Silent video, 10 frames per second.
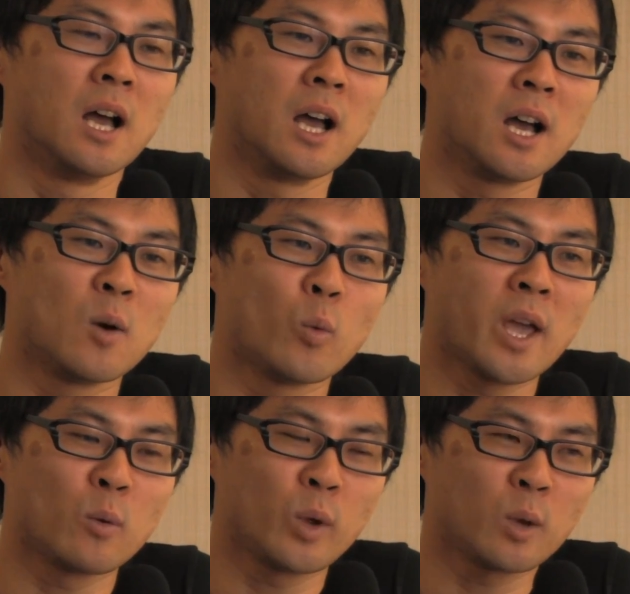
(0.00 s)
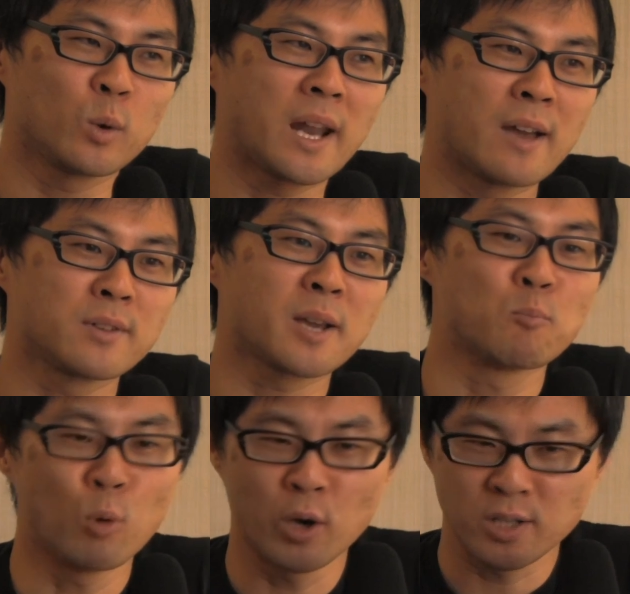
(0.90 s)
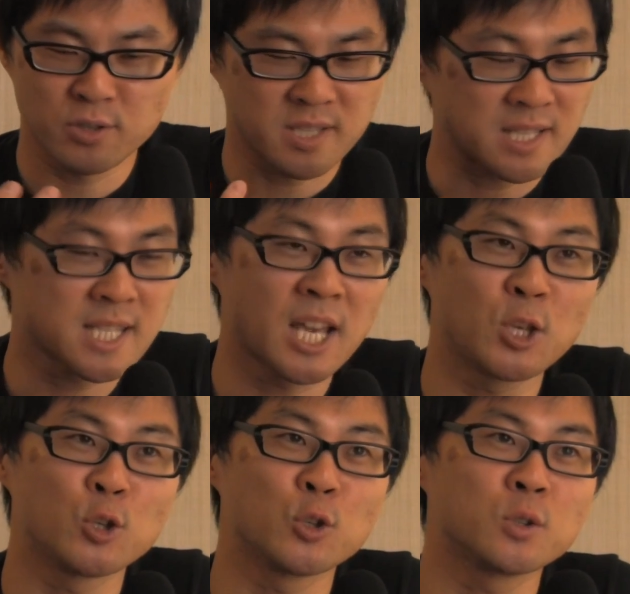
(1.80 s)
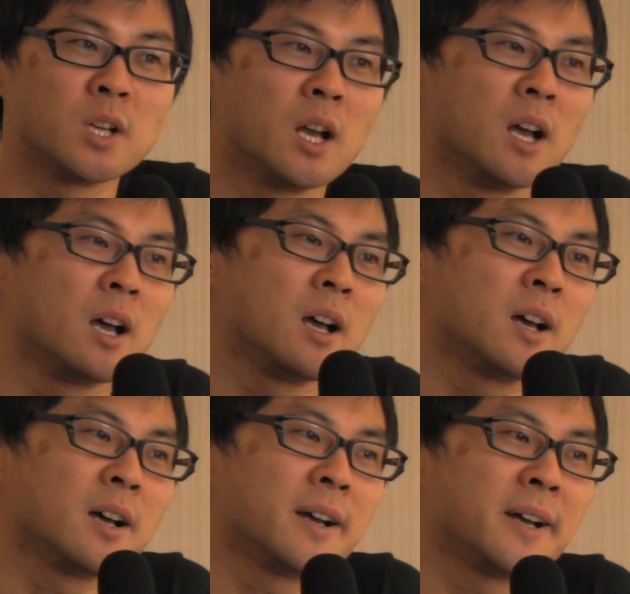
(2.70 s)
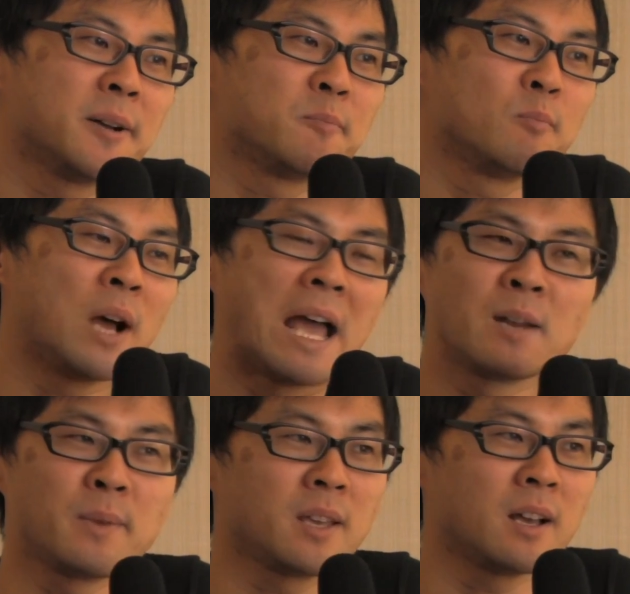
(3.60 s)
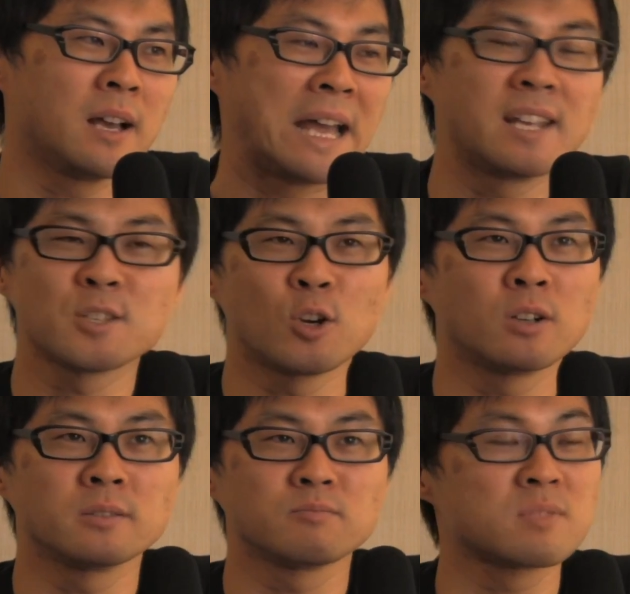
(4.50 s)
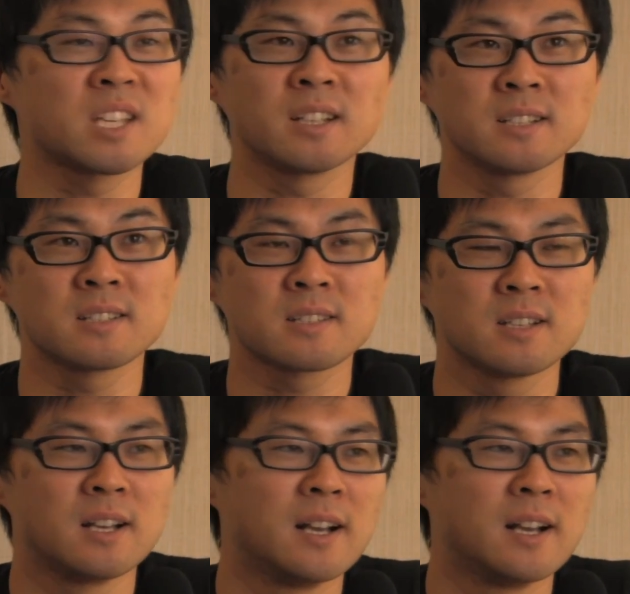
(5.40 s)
where we will have like more interesting seiyuu, anime song singers,